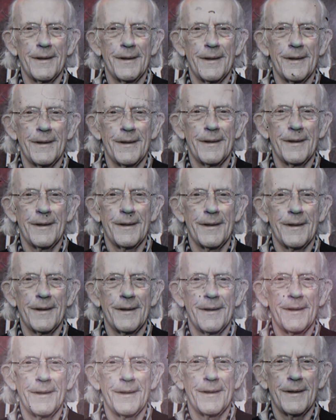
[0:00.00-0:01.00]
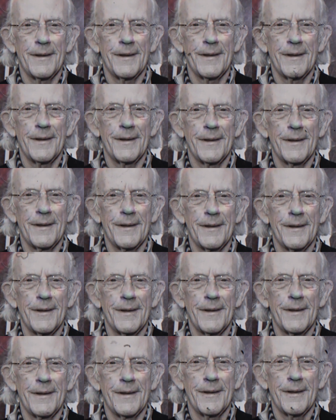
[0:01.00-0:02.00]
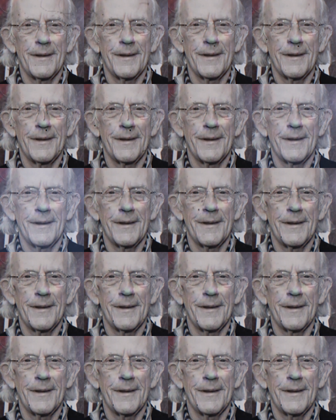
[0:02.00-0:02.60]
a few paler imitations in the Space Jam